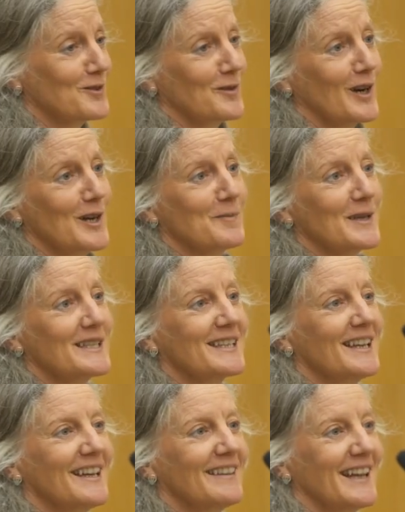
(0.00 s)
to worry. But
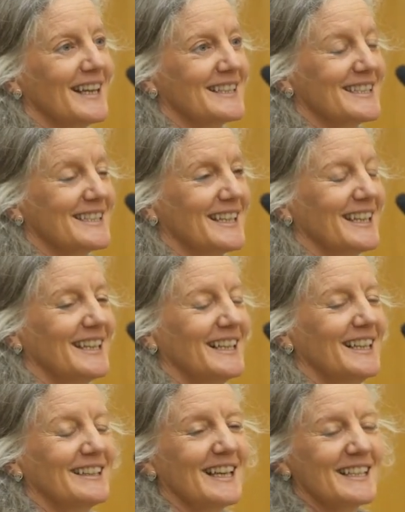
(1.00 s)
that's
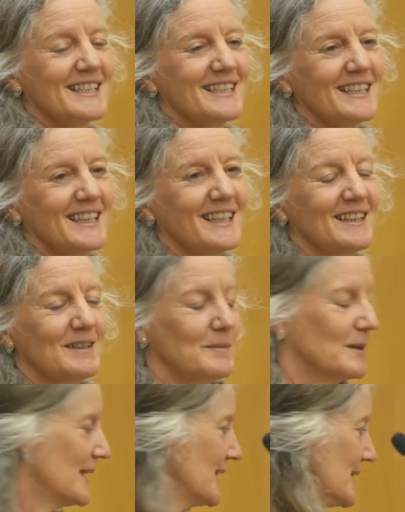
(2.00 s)
a
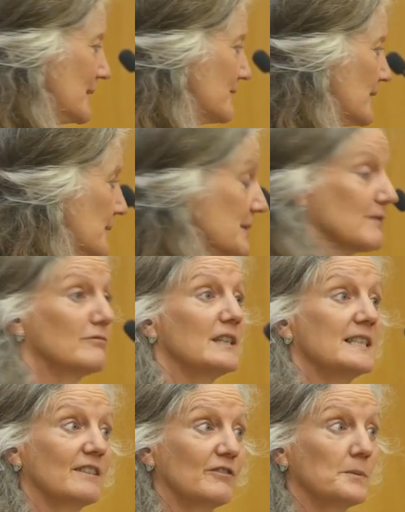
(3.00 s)
bit of
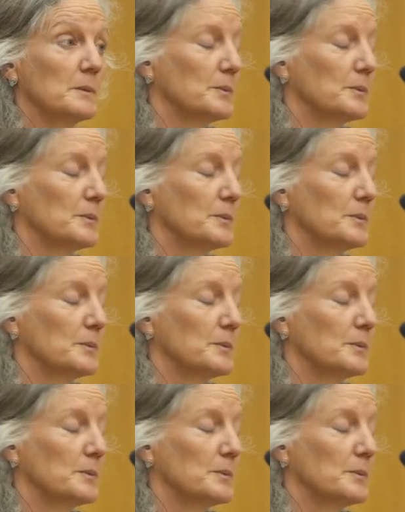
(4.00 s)
reading from the